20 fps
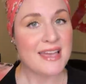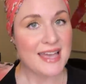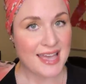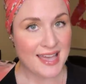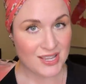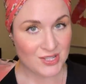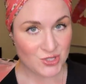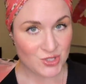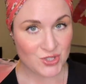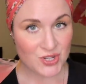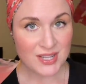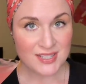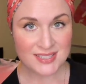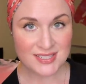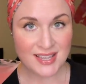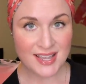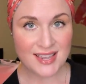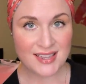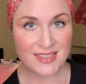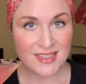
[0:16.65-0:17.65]
And
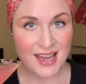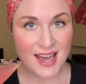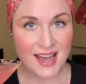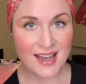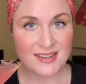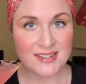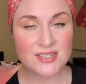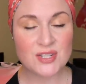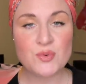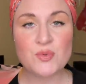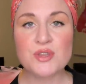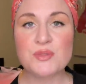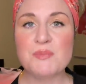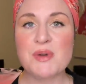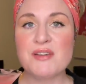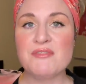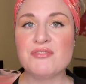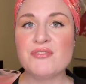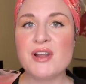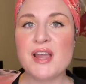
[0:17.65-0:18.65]
Just Like That with
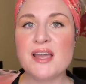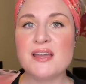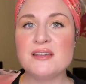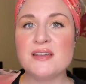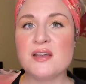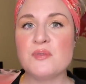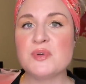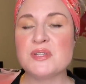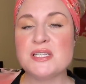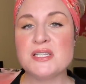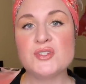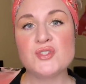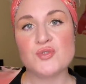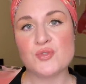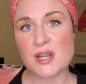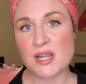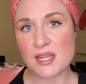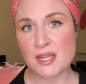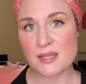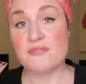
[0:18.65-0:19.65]
my friend, and we didn't
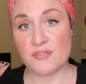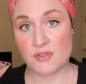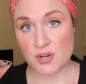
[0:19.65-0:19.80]
drink it.